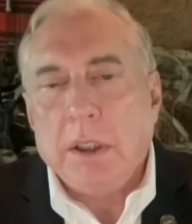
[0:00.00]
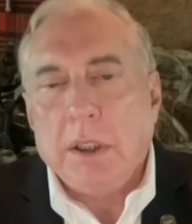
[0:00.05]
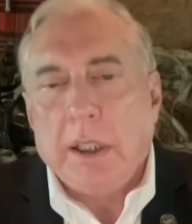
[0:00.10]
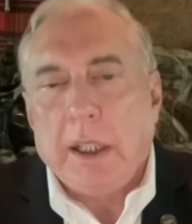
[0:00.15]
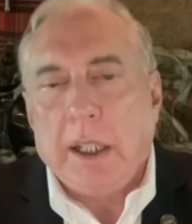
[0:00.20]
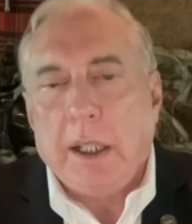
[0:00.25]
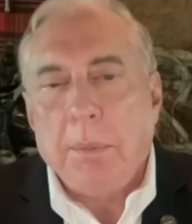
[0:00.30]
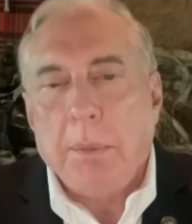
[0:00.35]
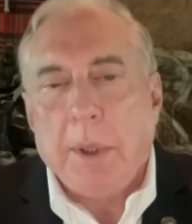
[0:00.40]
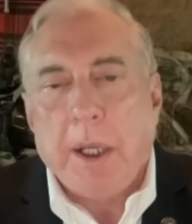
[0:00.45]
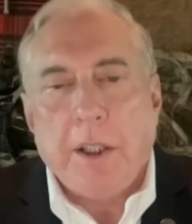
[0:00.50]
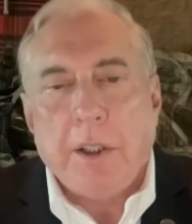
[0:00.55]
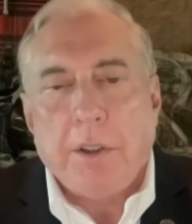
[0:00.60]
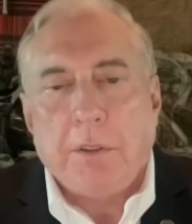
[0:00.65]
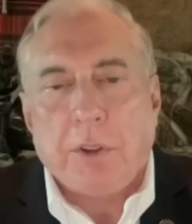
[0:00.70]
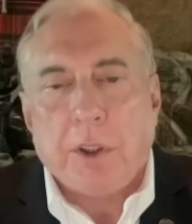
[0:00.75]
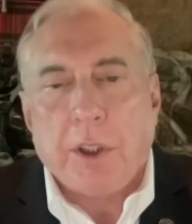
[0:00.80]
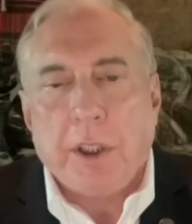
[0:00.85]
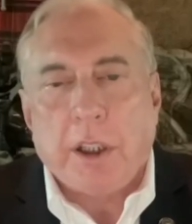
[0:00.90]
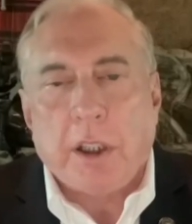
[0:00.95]
and made it
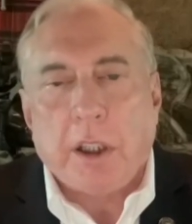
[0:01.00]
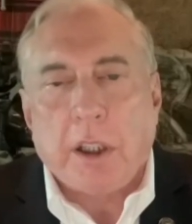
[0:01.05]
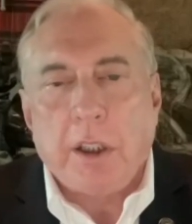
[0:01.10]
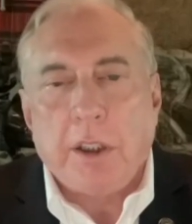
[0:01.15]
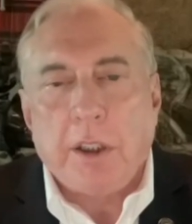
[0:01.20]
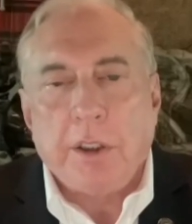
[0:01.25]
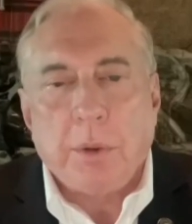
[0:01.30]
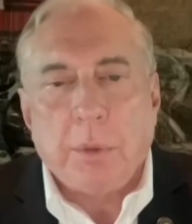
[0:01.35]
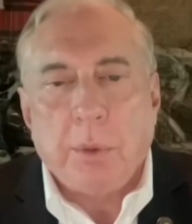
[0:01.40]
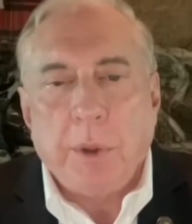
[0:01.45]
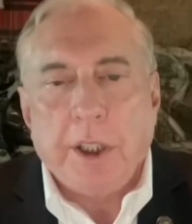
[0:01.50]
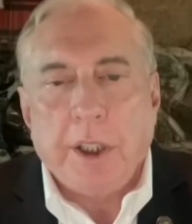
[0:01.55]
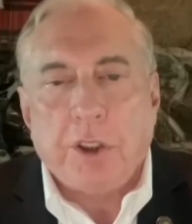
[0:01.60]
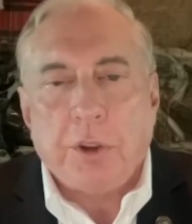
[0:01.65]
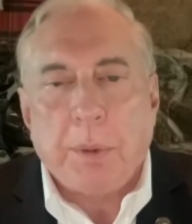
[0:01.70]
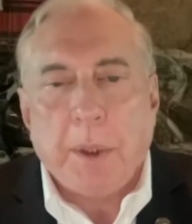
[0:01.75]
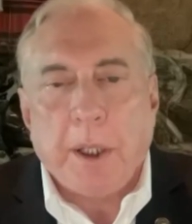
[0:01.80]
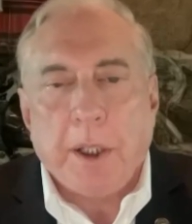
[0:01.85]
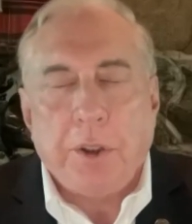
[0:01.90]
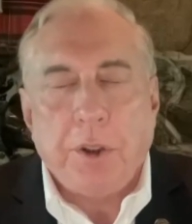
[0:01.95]
very clear that we
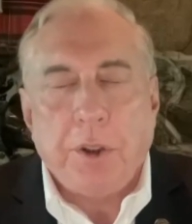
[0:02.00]
expect